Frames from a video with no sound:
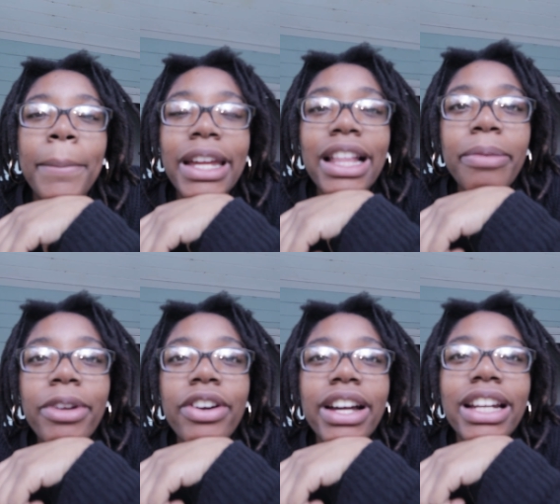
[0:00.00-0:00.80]
But yeah, let
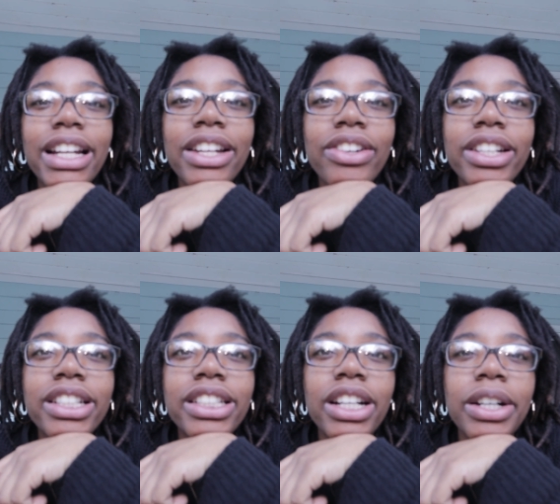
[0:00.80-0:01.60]
me go ahead and get on
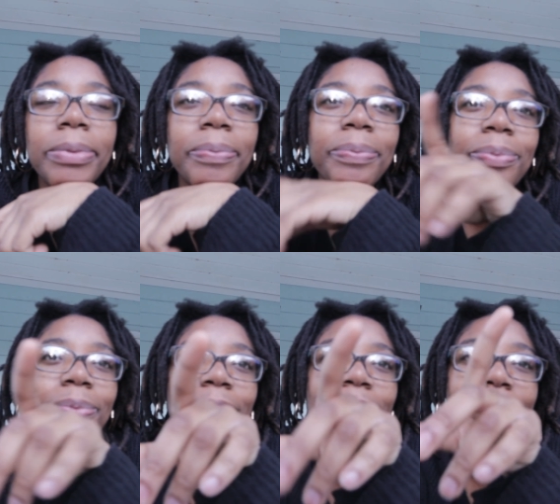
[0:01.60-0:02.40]
this
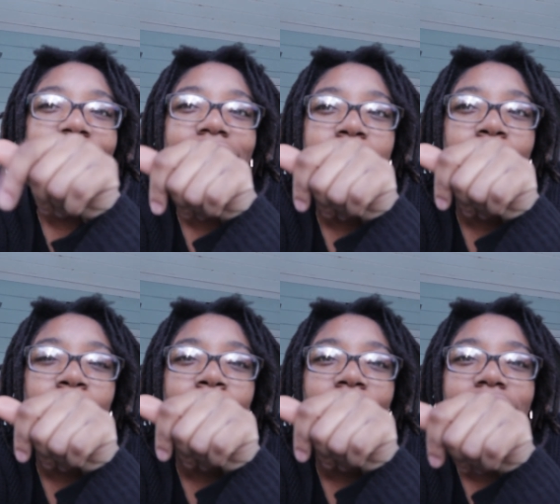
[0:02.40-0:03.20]
this
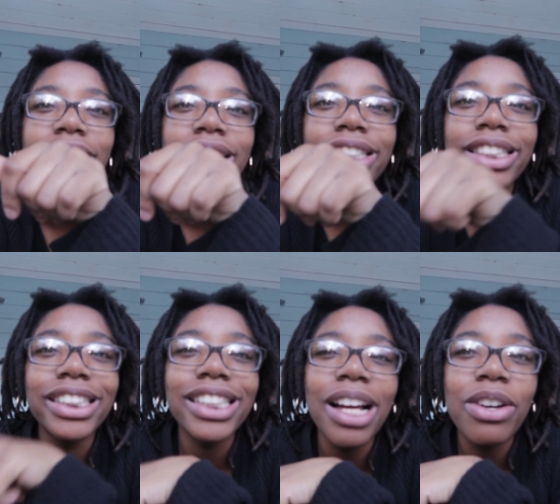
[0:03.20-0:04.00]
mailbox,
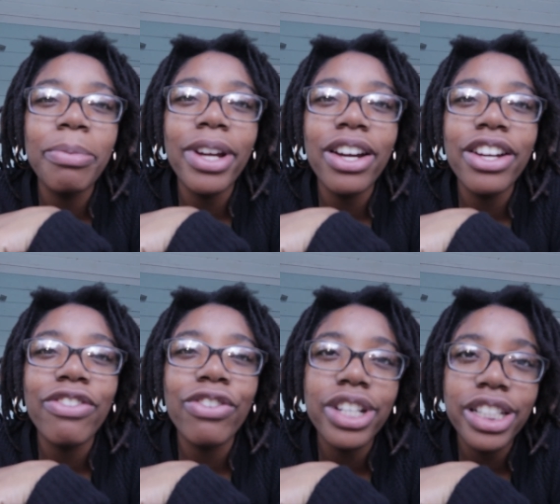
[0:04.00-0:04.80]
because I'm going to be out here
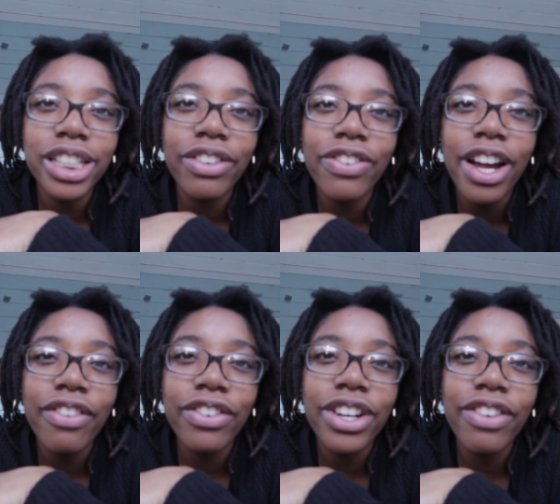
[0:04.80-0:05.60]
freezing
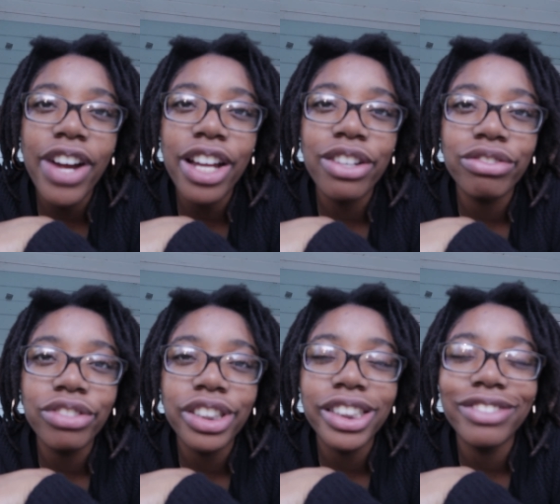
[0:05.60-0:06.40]
forever if I
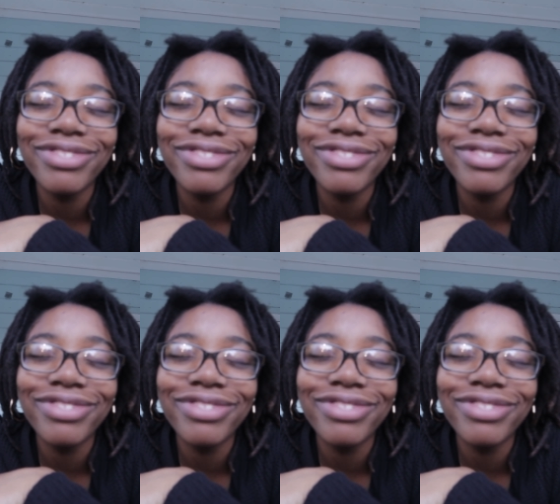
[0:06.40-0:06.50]
don't.